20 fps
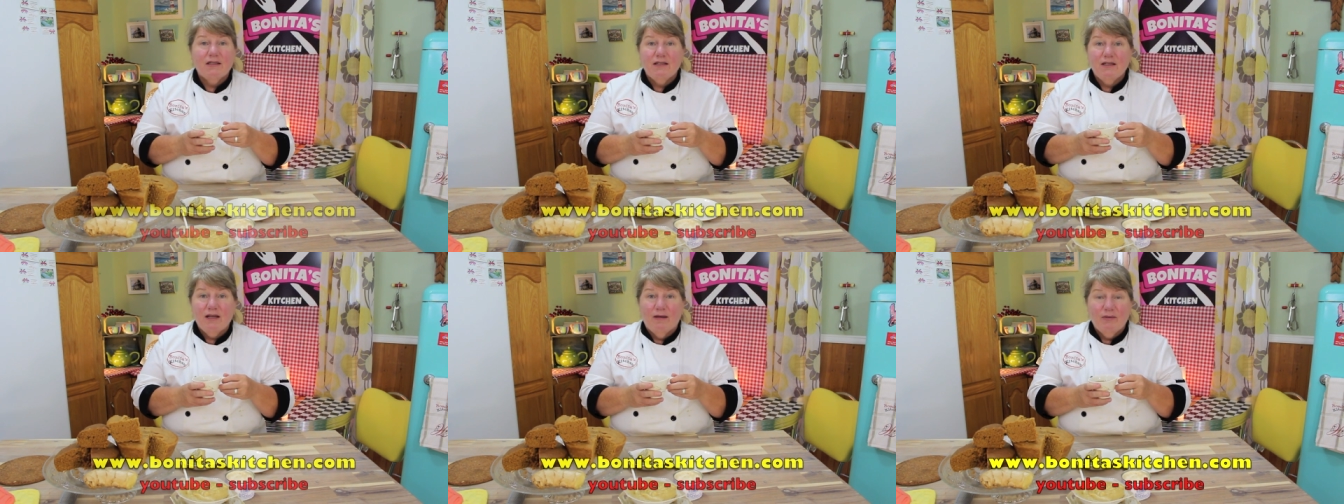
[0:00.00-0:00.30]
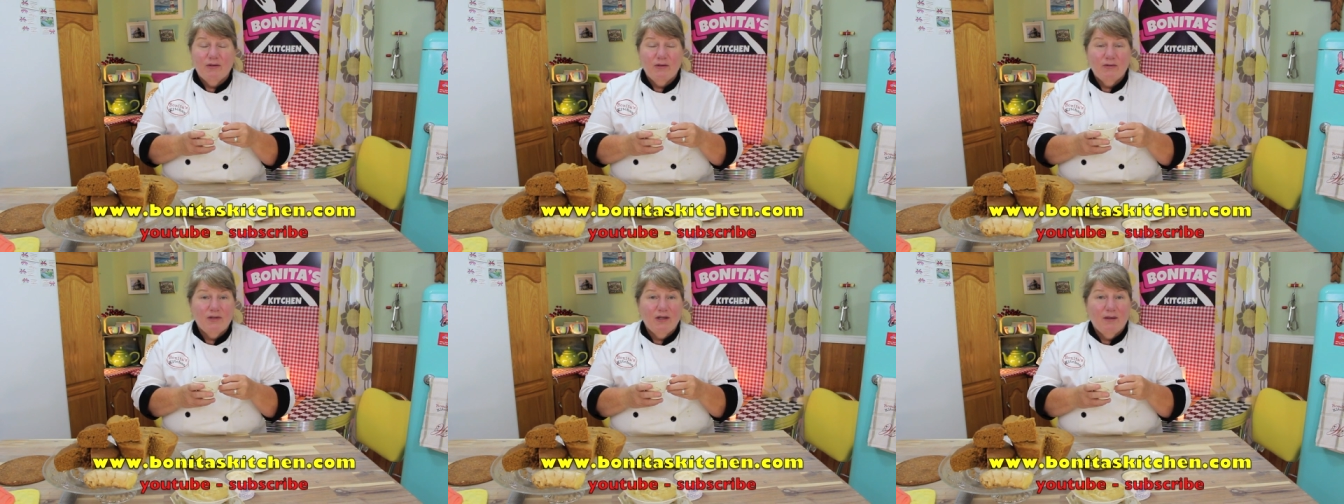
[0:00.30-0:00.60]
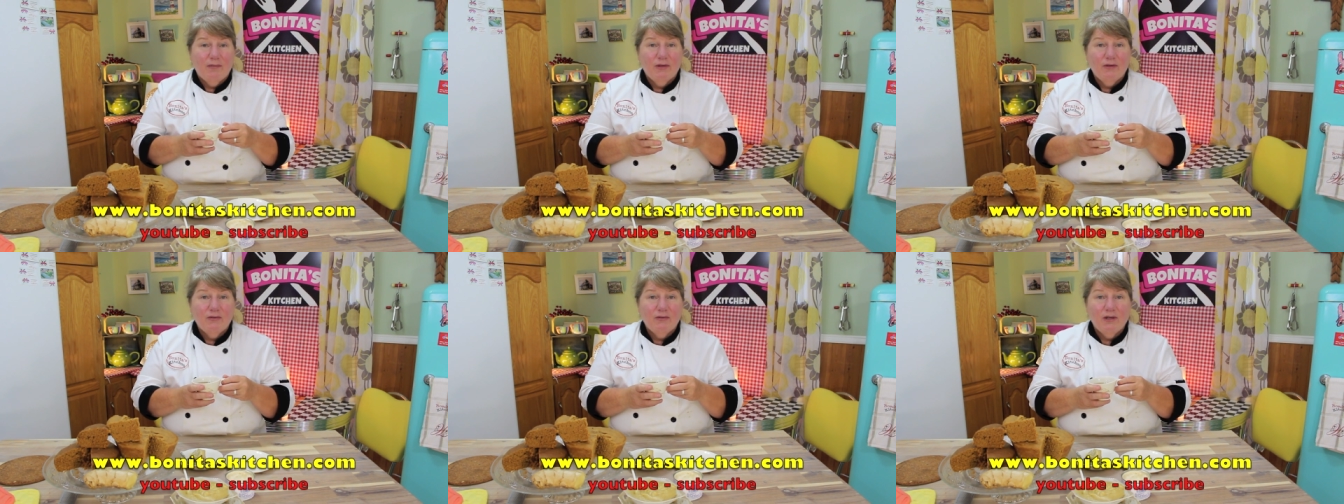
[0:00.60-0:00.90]

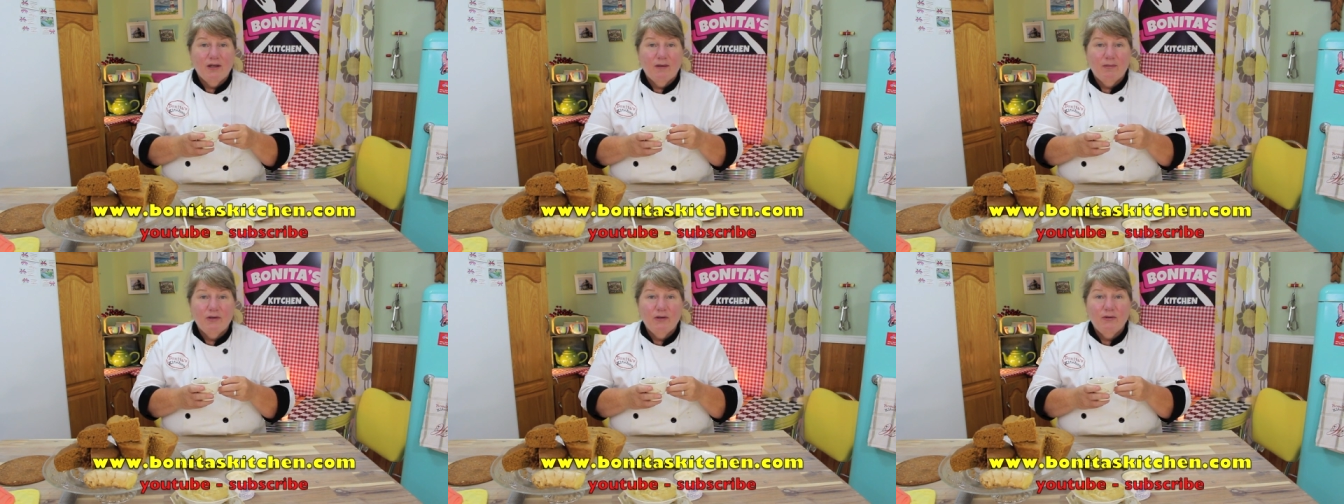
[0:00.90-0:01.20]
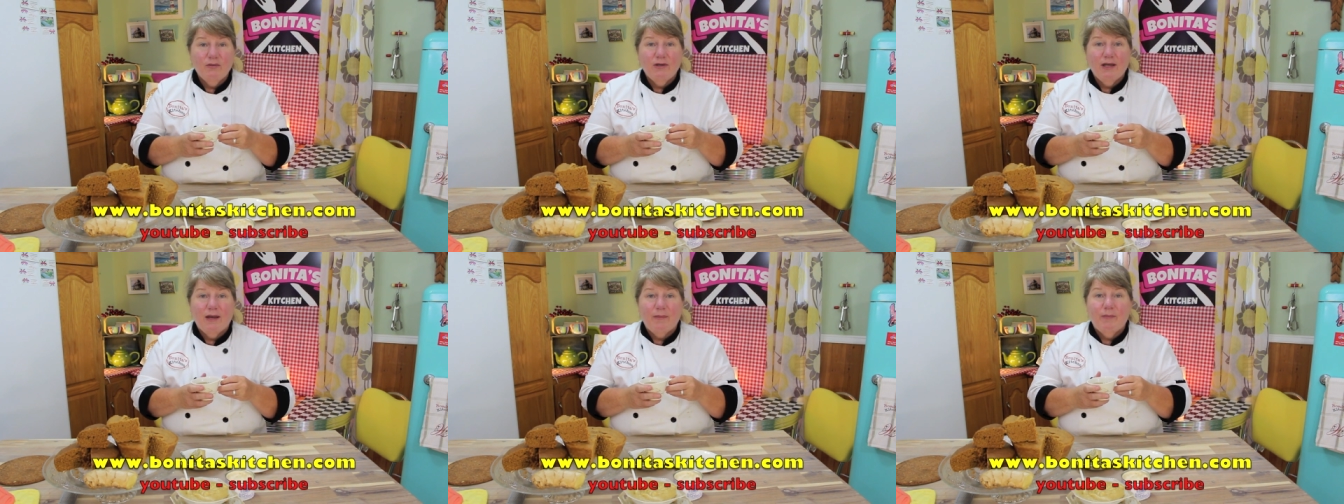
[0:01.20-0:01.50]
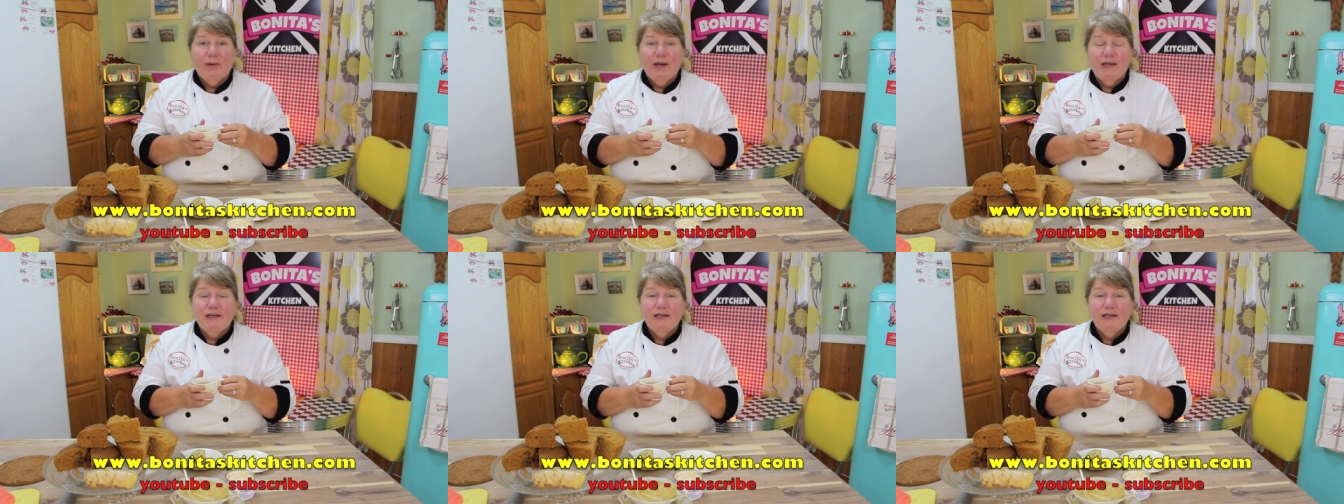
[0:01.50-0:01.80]

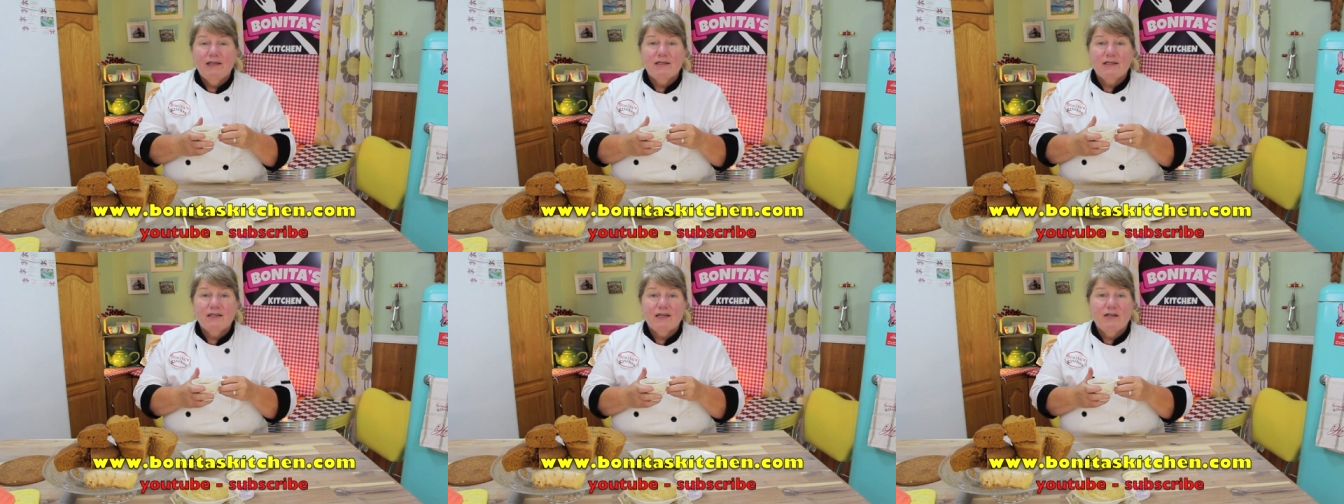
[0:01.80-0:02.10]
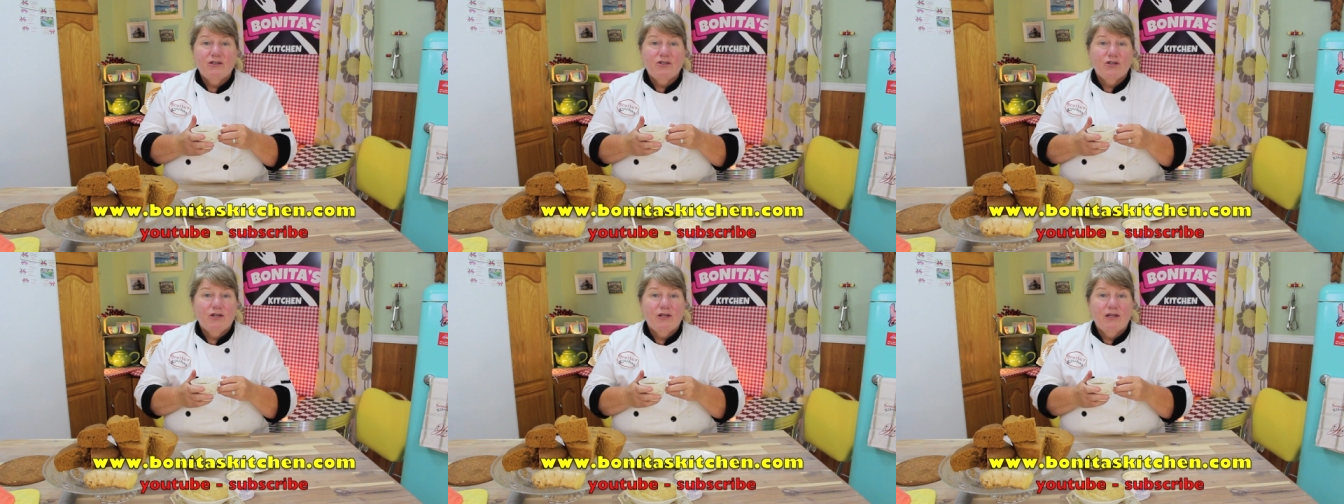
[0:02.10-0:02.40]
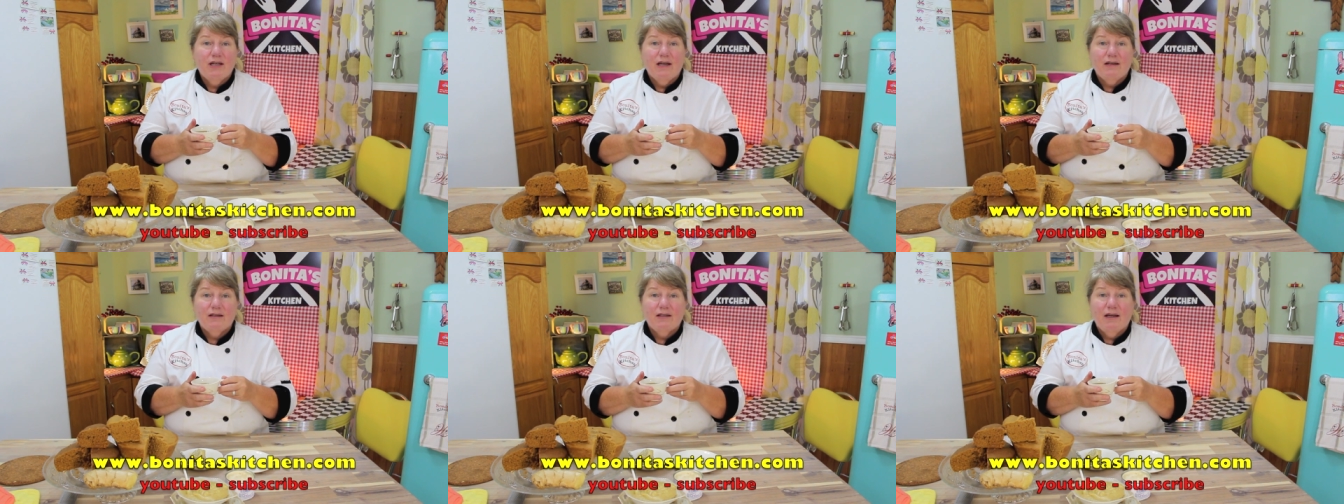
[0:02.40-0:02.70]

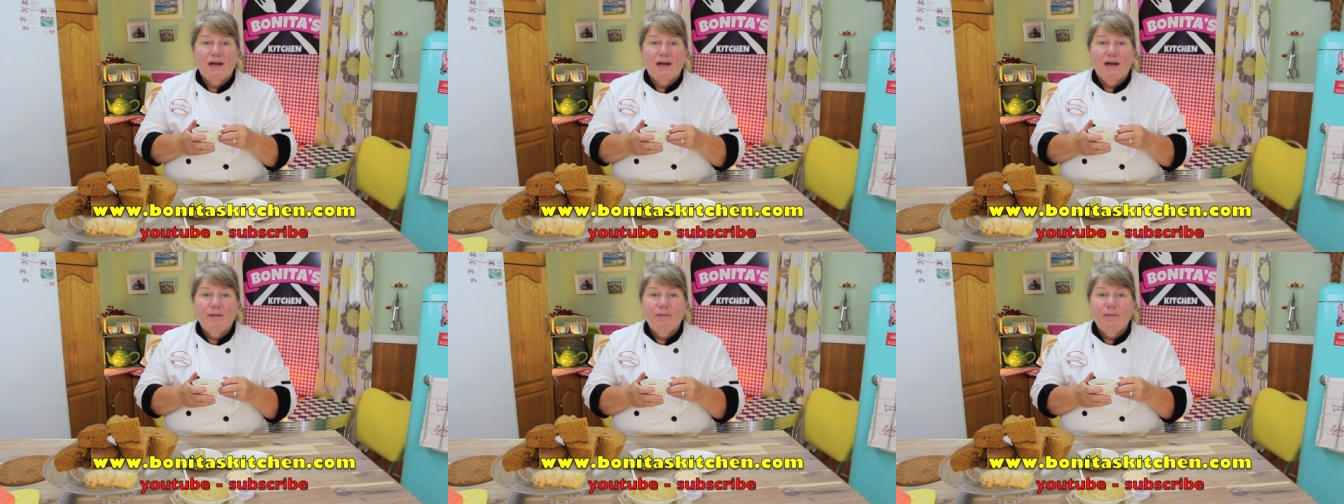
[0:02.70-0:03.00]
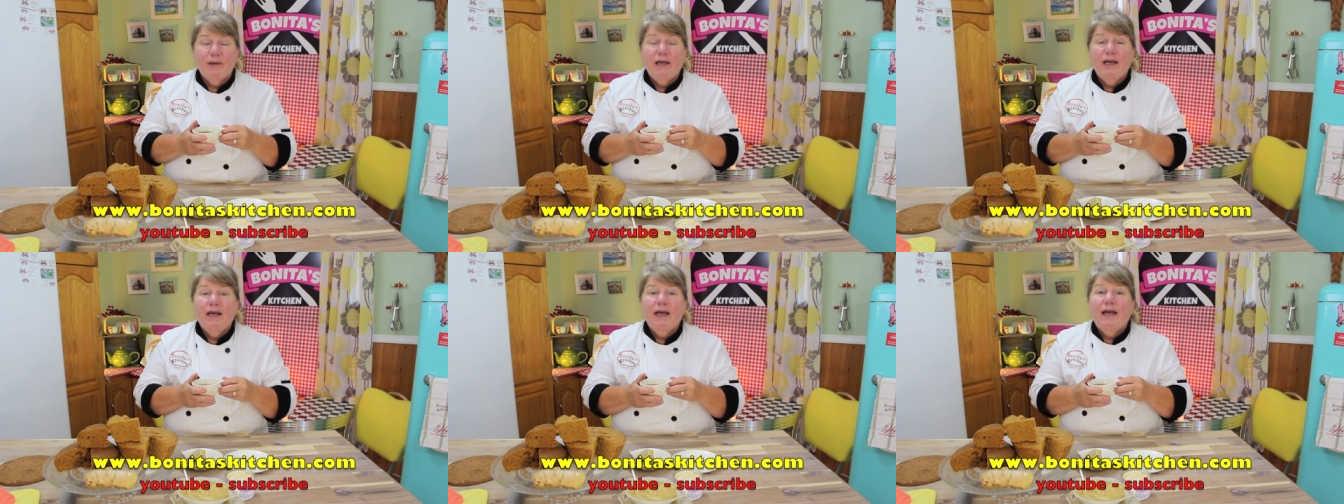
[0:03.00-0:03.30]
www.bonitaskitchen.com